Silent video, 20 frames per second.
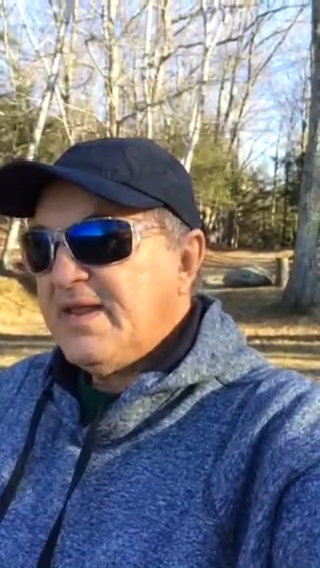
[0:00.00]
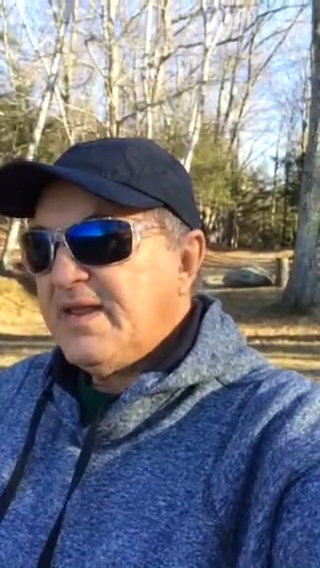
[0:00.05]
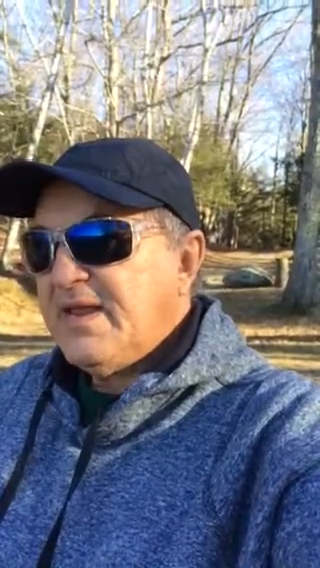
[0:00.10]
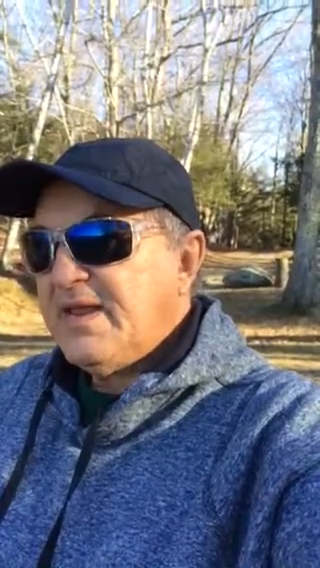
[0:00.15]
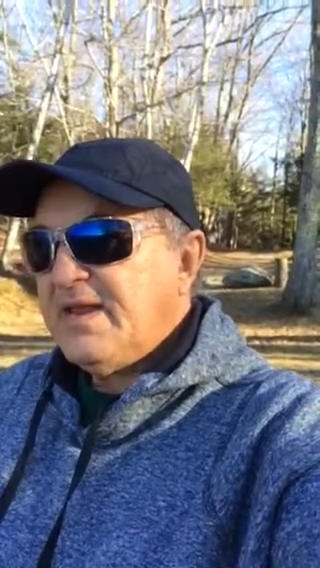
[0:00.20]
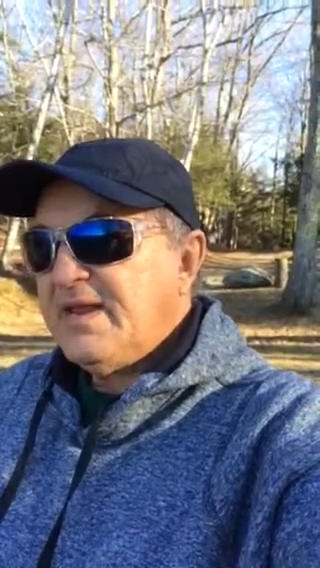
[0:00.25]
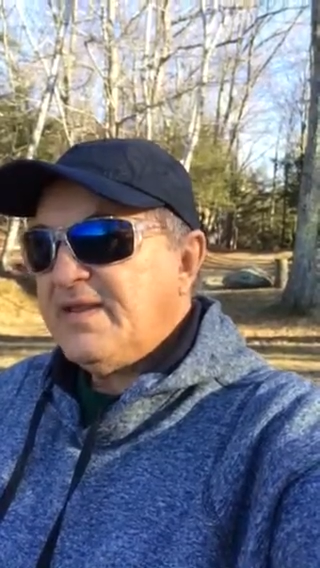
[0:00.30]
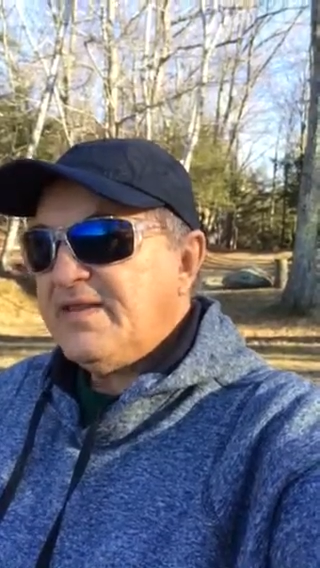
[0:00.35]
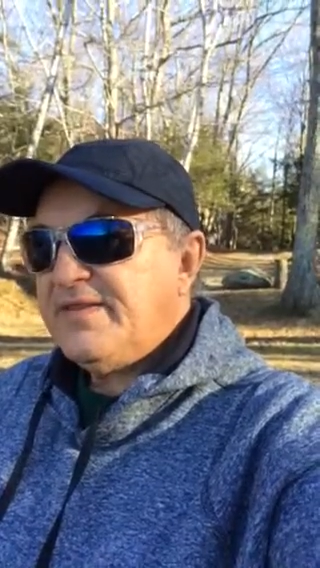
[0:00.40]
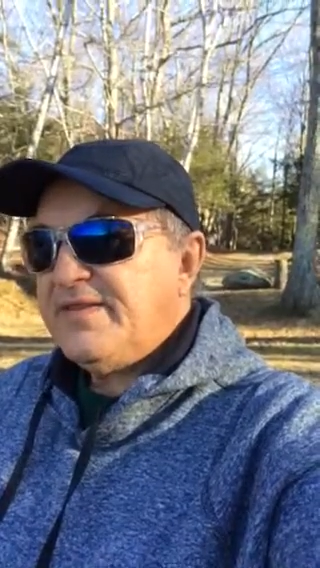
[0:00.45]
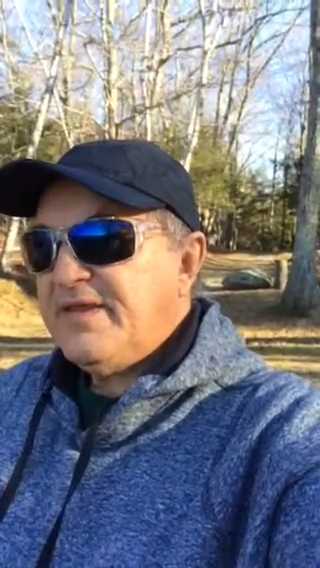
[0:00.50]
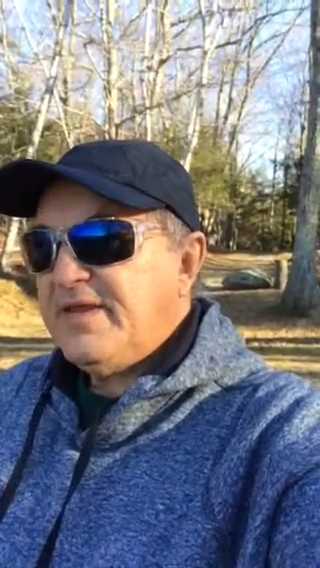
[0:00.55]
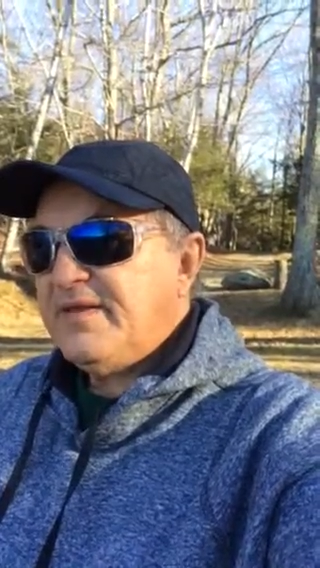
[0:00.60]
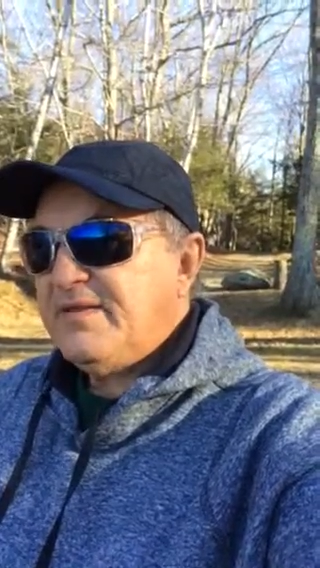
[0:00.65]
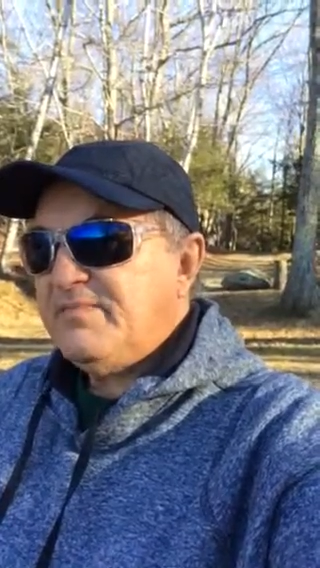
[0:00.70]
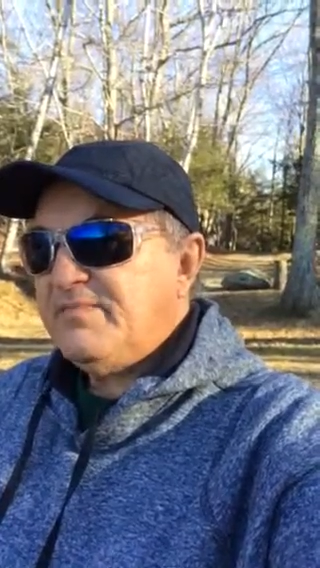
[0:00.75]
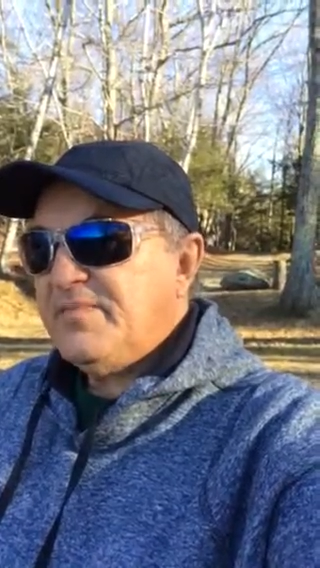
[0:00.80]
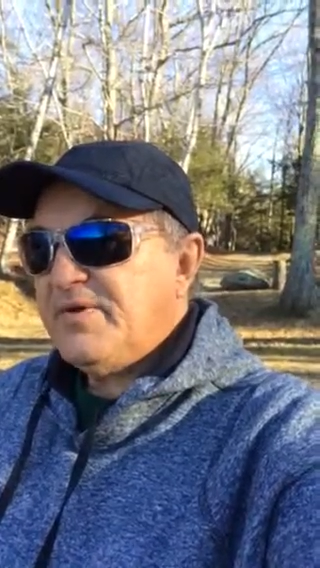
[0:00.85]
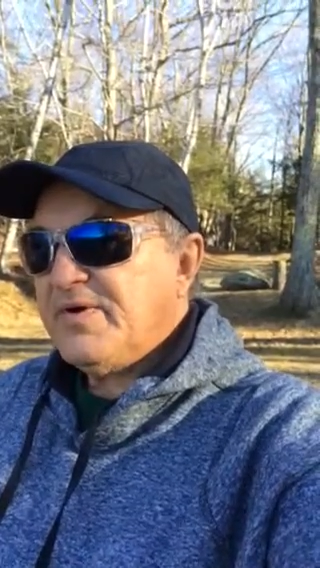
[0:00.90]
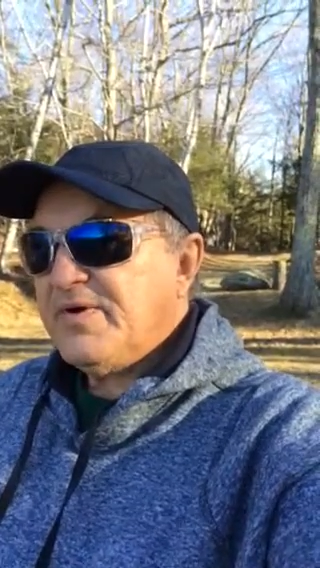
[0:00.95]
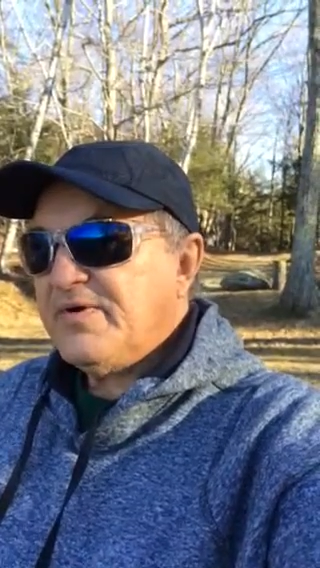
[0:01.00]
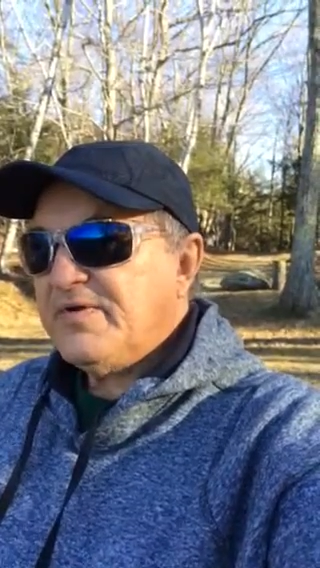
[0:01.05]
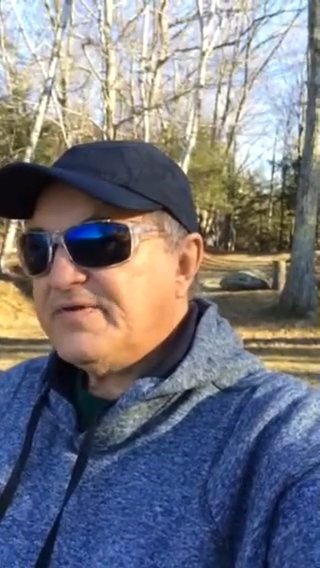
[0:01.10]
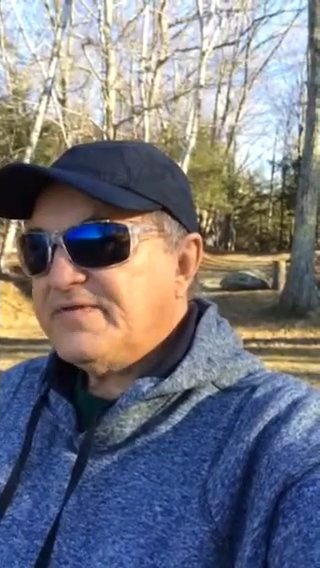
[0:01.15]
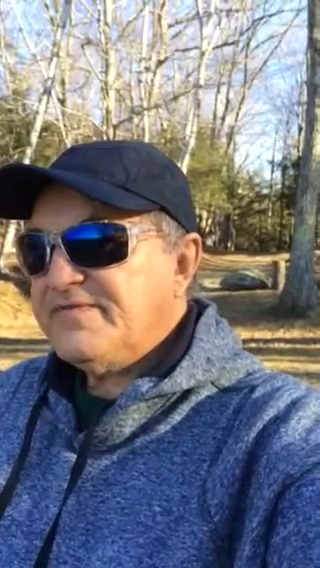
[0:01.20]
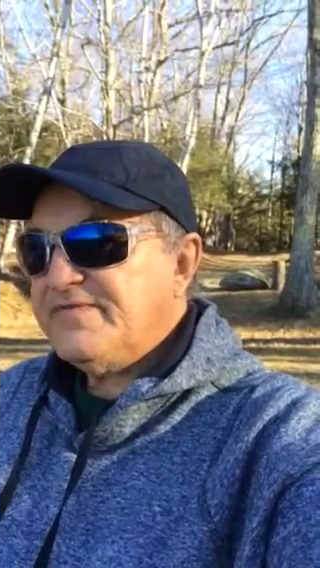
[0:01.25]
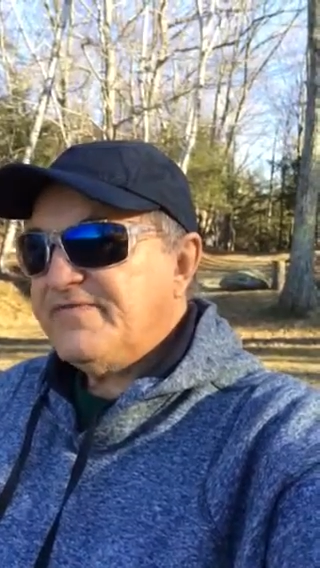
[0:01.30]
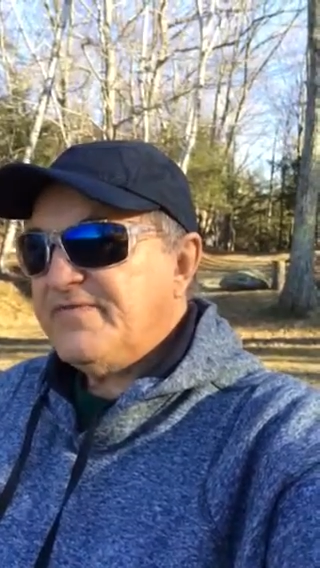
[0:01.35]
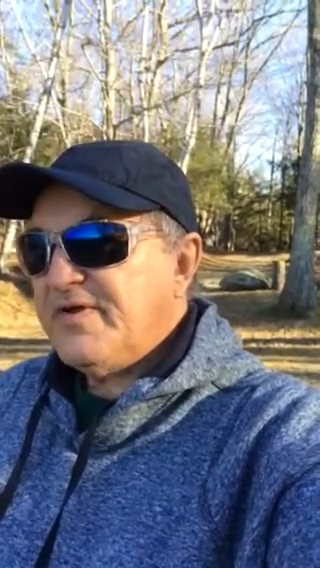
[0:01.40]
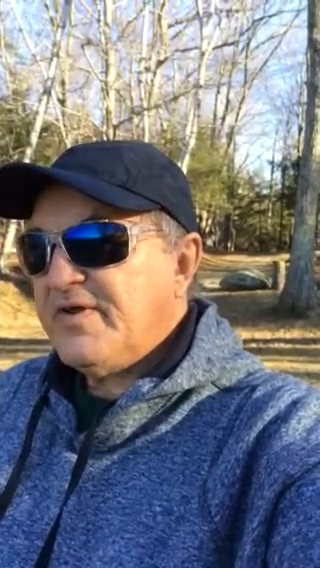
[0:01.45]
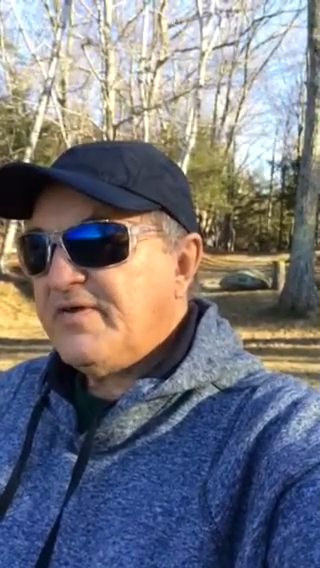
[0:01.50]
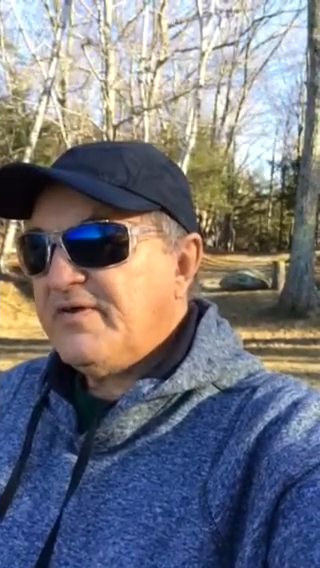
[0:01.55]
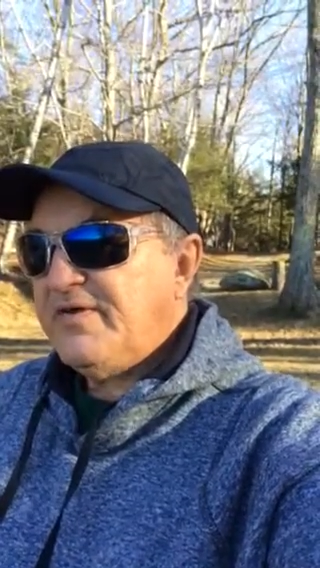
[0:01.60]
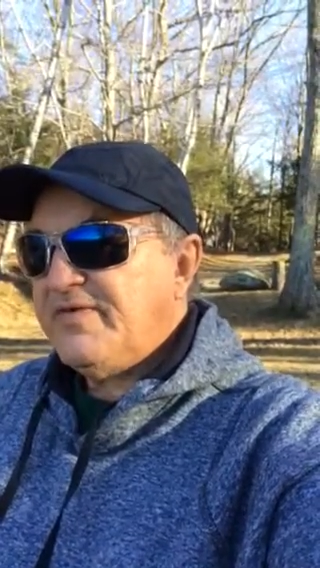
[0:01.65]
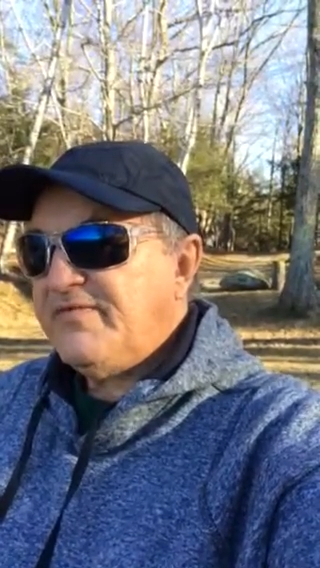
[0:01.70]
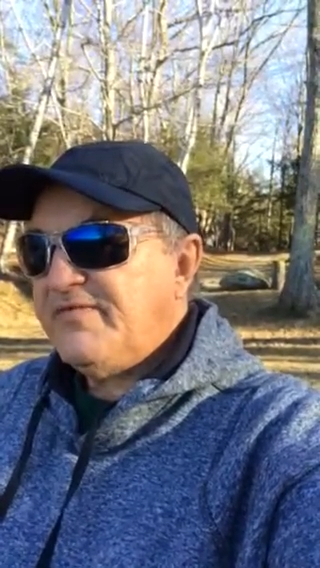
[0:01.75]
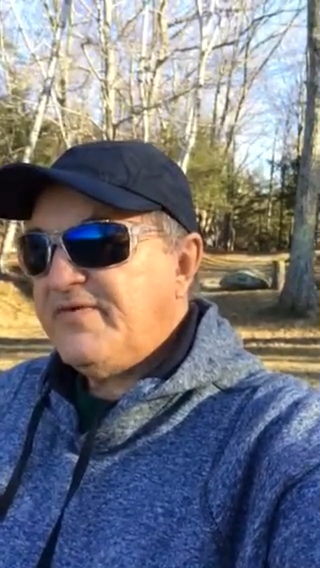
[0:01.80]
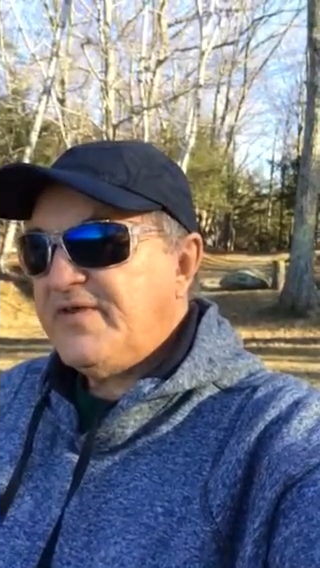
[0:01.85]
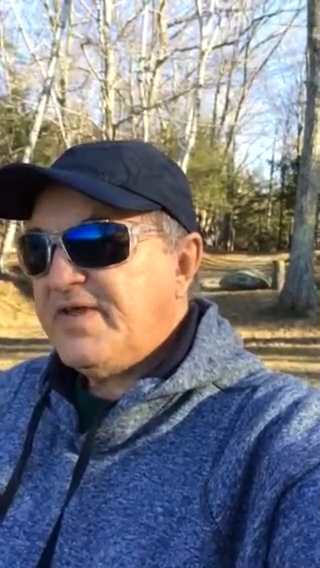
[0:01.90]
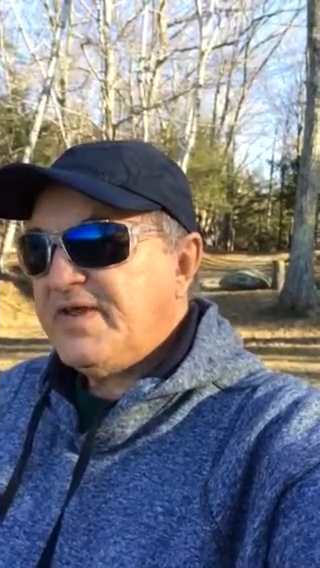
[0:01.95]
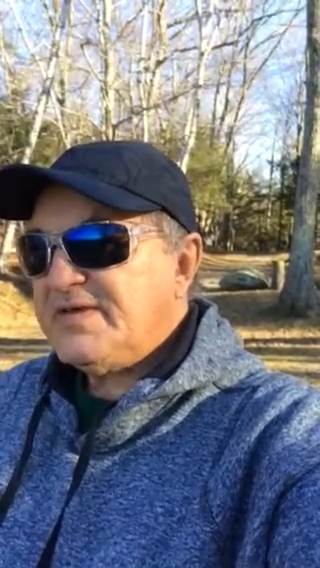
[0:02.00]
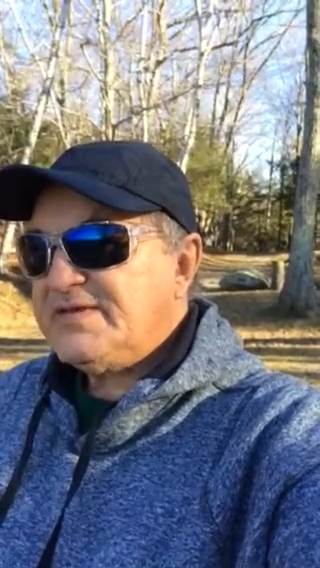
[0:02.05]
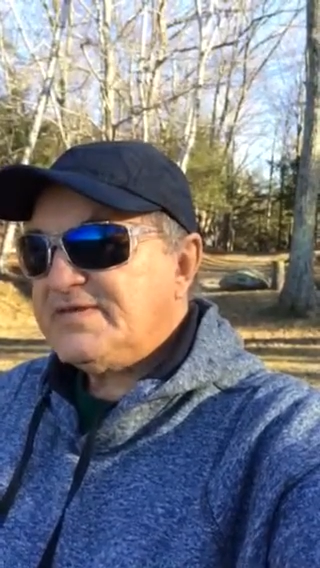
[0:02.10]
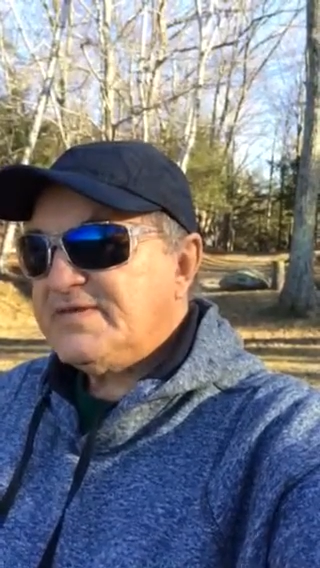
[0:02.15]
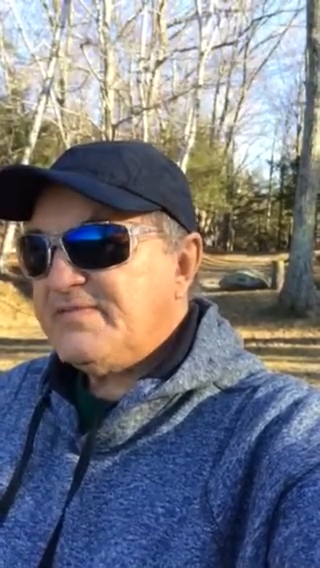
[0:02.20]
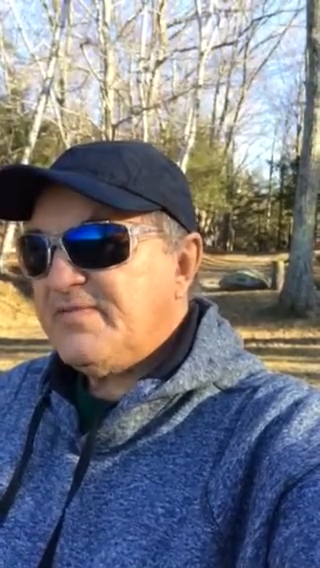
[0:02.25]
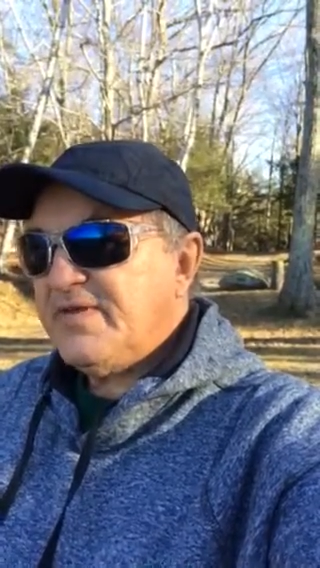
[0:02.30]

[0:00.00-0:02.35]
And the thing burns very fast.